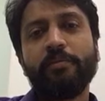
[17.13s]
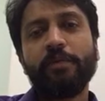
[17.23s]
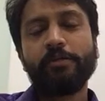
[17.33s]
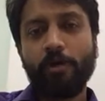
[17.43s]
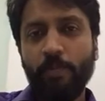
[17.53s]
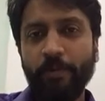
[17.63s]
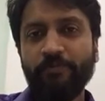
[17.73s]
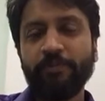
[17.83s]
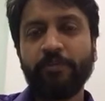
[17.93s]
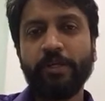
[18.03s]
My
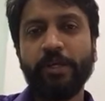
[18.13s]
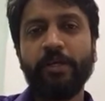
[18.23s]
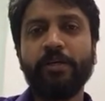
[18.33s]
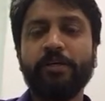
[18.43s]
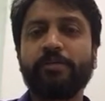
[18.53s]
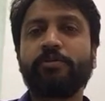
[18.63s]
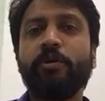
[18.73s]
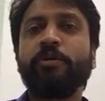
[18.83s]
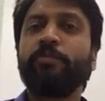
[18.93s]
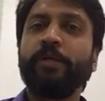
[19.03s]
topic for today is
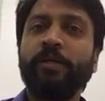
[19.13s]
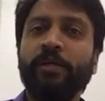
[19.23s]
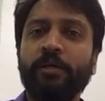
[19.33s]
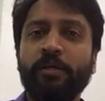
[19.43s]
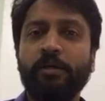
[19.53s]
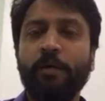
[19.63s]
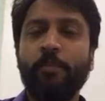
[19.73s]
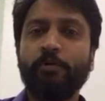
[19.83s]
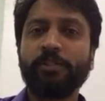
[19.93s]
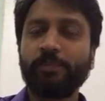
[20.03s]
going to be
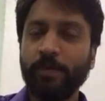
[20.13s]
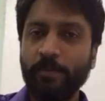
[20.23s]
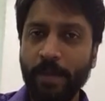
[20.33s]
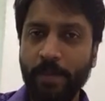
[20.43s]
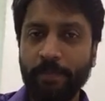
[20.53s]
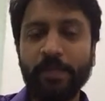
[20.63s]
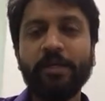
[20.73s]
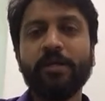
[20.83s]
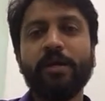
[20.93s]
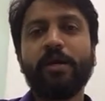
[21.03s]
about sperm
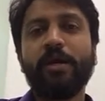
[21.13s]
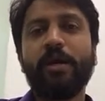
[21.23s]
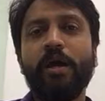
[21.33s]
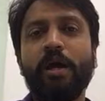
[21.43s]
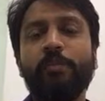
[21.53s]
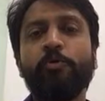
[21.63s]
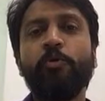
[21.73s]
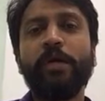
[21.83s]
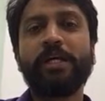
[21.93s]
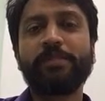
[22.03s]
mapping, and I'm
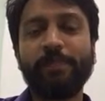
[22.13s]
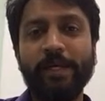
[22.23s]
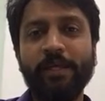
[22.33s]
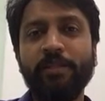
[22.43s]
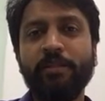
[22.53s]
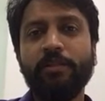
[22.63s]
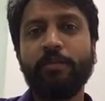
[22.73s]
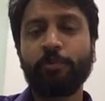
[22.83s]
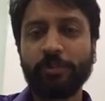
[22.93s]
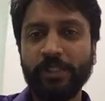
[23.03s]
going to explain
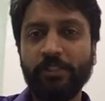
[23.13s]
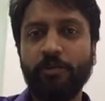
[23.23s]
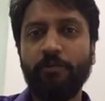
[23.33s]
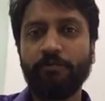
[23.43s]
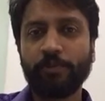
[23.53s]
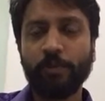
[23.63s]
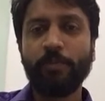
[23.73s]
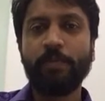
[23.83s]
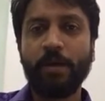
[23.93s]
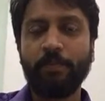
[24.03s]
the procedure of
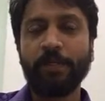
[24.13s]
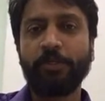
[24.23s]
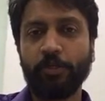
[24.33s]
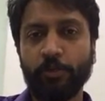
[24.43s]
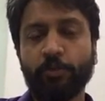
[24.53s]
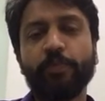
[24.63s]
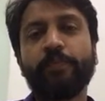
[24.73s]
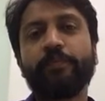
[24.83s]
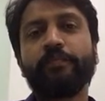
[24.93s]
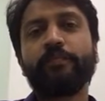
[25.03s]
sperm mapping to you.
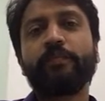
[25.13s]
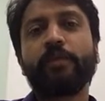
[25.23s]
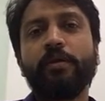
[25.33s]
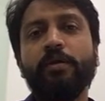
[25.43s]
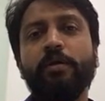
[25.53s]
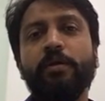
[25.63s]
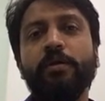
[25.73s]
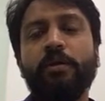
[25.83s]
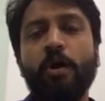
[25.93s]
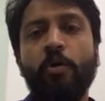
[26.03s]

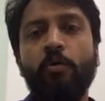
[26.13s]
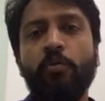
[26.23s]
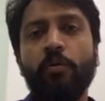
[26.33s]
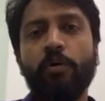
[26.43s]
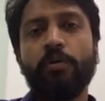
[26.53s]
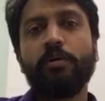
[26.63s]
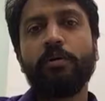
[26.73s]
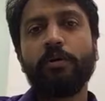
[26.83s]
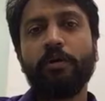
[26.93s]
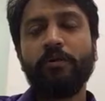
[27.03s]
Now,
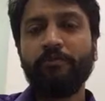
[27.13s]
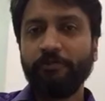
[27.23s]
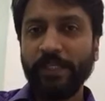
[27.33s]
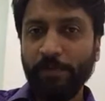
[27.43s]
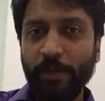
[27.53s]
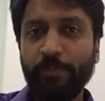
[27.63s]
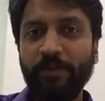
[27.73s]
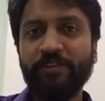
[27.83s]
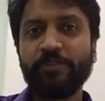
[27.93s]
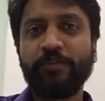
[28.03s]
if you've seen my
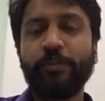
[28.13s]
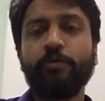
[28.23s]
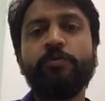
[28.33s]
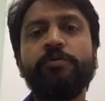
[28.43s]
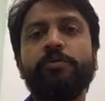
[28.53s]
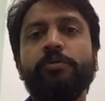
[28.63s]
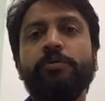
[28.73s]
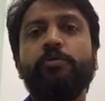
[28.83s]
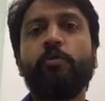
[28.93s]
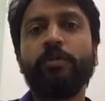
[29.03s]
previous videos,
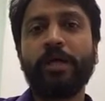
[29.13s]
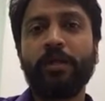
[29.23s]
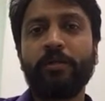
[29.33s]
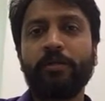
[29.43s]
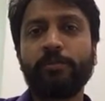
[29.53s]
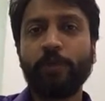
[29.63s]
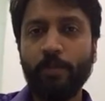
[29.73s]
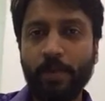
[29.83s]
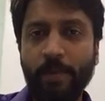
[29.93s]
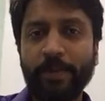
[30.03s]
you know that
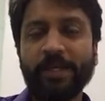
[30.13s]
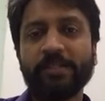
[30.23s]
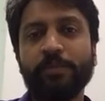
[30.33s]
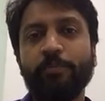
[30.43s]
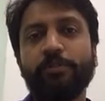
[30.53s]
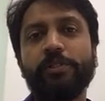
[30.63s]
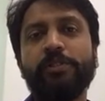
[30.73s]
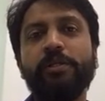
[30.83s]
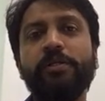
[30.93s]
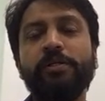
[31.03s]
sperm mapping is a
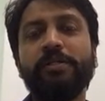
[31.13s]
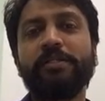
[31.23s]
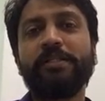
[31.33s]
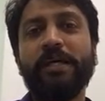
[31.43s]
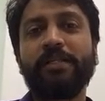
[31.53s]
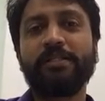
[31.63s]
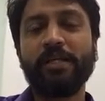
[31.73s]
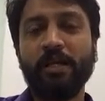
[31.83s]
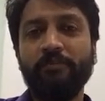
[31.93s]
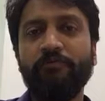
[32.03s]
procedure that is
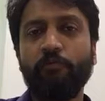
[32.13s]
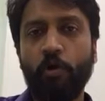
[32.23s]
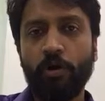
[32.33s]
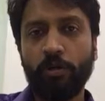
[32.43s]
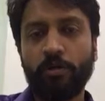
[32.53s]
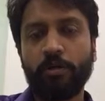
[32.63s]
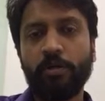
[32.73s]
done for